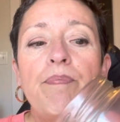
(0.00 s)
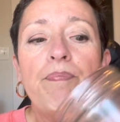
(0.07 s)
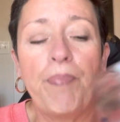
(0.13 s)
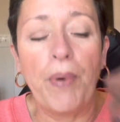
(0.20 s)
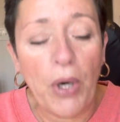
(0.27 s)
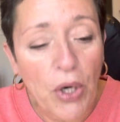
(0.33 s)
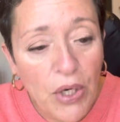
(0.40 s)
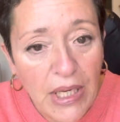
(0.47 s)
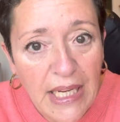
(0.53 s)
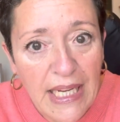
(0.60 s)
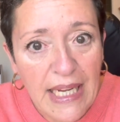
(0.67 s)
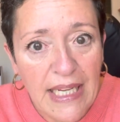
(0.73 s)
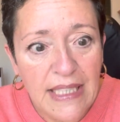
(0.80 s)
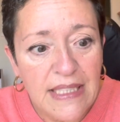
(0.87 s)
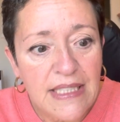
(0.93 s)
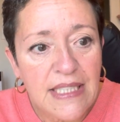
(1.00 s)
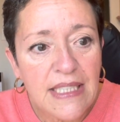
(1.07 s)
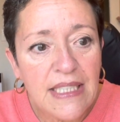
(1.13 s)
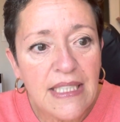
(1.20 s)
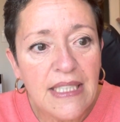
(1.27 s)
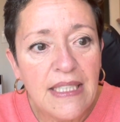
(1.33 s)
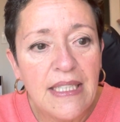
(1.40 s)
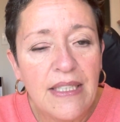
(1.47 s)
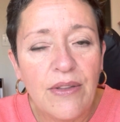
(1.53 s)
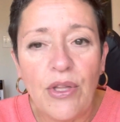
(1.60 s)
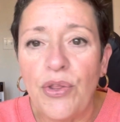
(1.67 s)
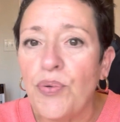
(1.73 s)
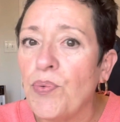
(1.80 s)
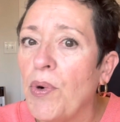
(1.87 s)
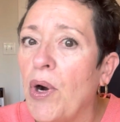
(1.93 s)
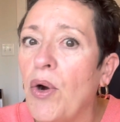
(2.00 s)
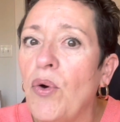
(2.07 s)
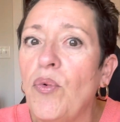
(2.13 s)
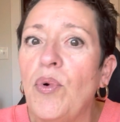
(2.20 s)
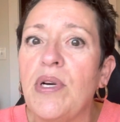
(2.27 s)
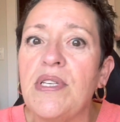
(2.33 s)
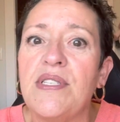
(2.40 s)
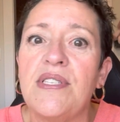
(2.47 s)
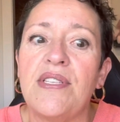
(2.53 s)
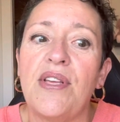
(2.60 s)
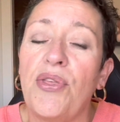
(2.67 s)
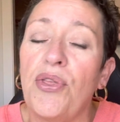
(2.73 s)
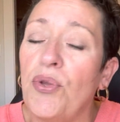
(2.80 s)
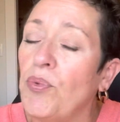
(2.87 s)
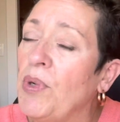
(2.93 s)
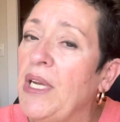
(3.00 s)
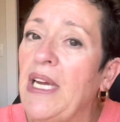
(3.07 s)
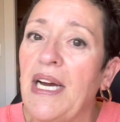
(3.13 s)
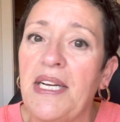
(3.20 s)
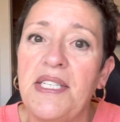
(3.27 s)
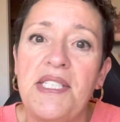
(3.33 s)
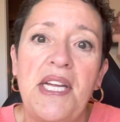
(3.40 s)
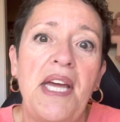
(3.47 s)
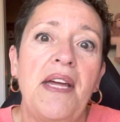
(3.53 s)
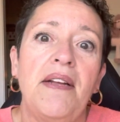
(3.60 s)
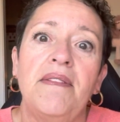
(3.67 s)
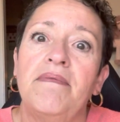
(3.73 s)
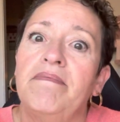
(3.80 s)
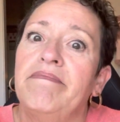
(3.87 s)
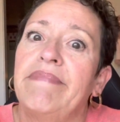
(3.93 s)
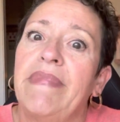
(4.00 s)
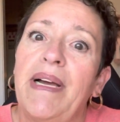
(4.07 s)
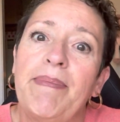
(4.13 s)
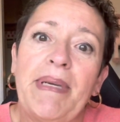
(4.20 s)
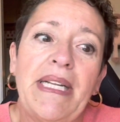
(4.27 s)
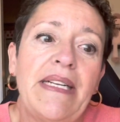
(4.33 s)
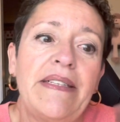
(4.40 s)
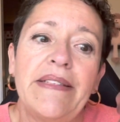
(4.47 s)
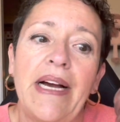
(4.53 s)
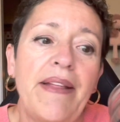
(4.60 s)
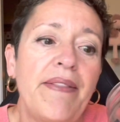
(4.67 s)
burning it, the throw was 3 out of 10. I mean,